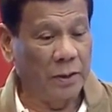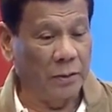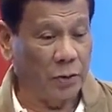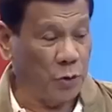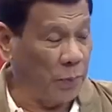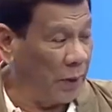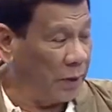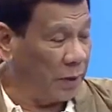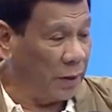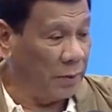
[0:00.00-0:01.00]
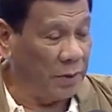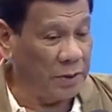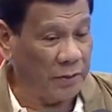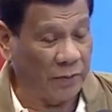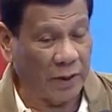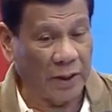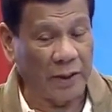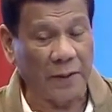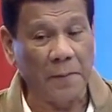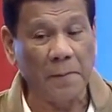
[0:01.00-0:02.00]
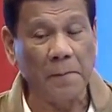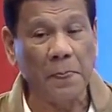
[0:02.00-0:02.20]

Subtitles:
yung speaker namin si Villar.